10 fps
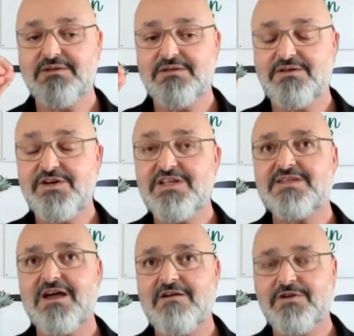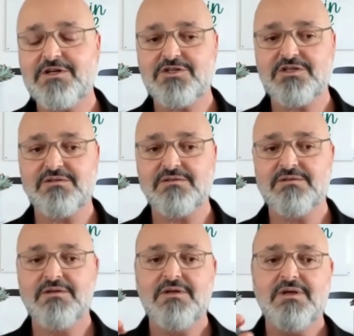risk aversion,
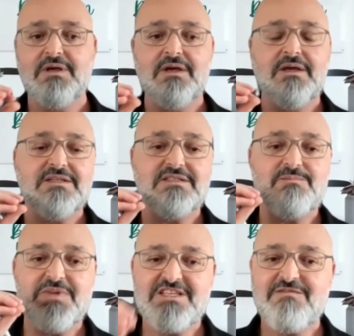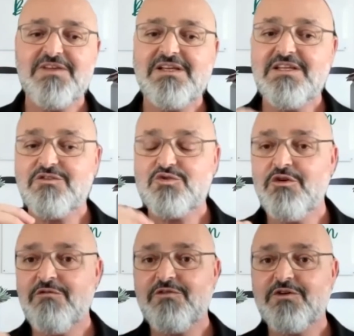specifically to
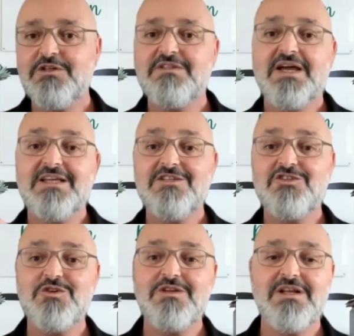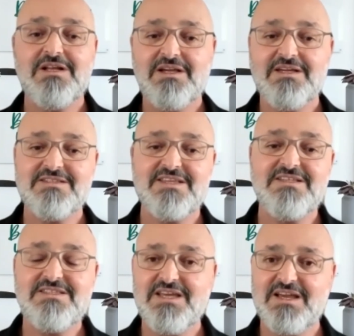avoid additional
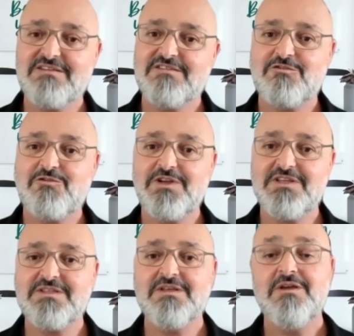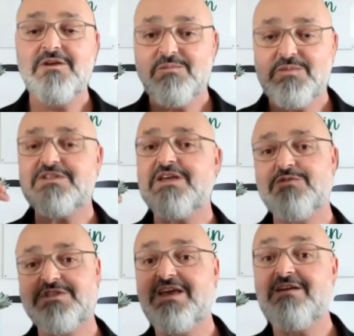anxiety and stress because I
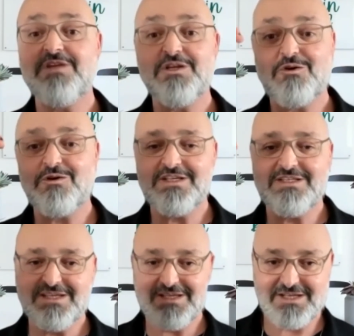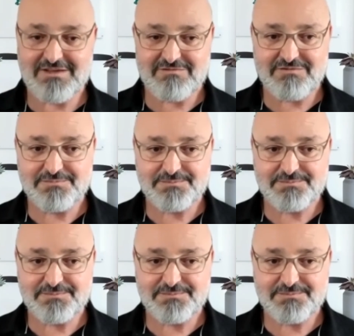was having already enough.